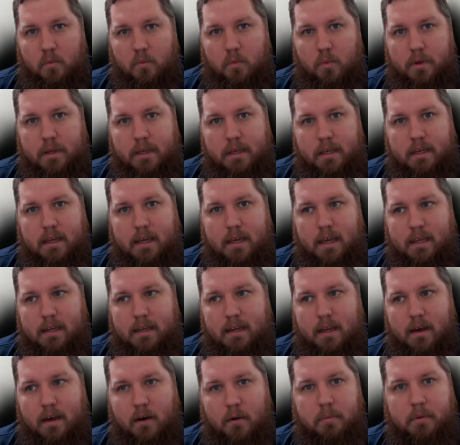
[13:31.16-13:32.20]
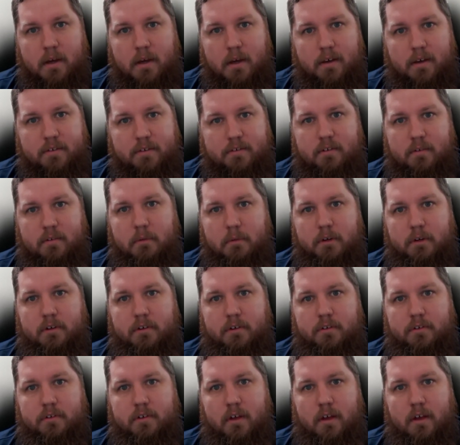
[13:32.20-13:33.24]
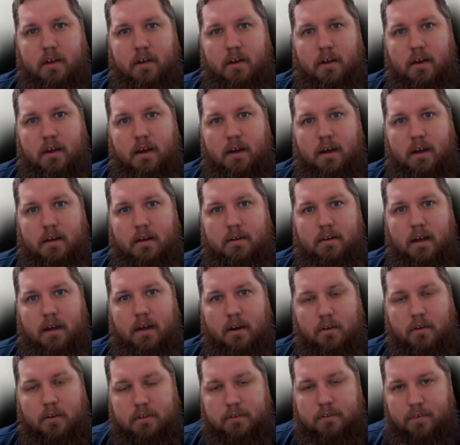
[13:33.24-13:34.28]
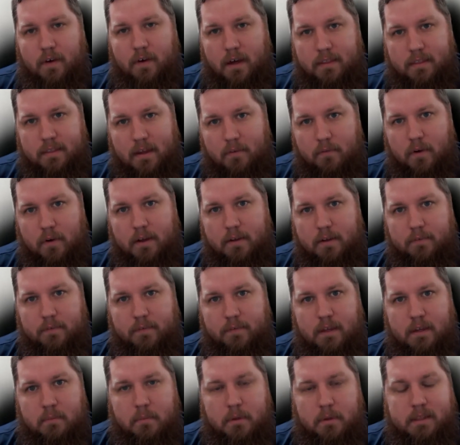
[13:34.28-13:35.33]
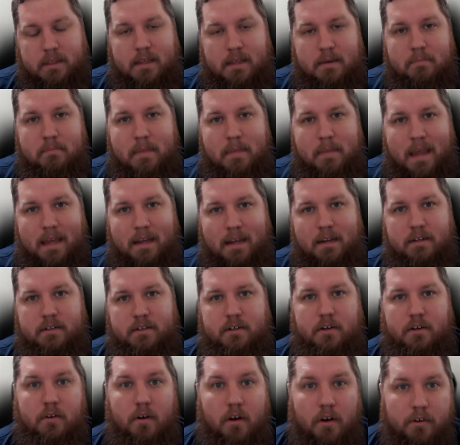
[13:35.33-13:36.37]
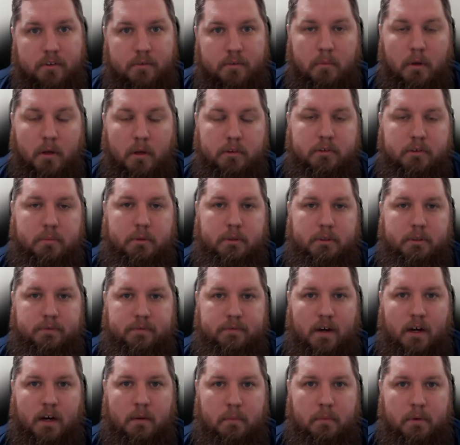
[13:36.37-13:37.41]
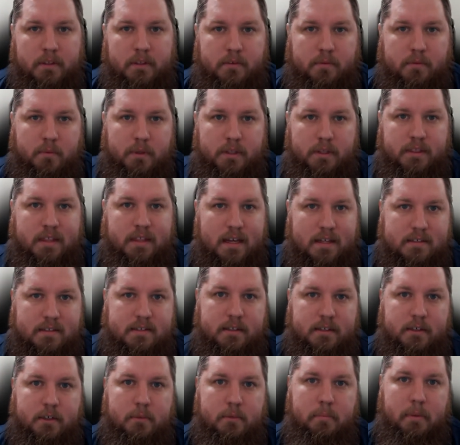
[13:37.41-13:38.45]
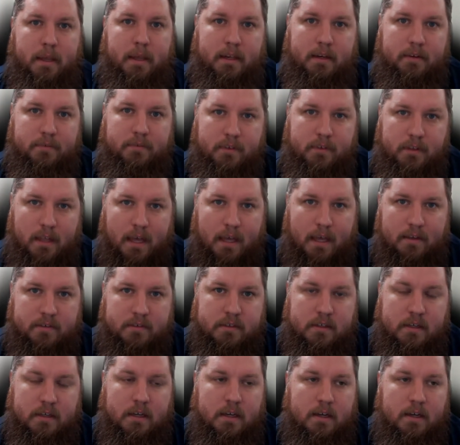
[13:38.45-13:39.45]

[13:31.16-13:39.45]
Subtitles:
we can help customers not only find that right fit, but then manage across multiple environments with that single pane of glass.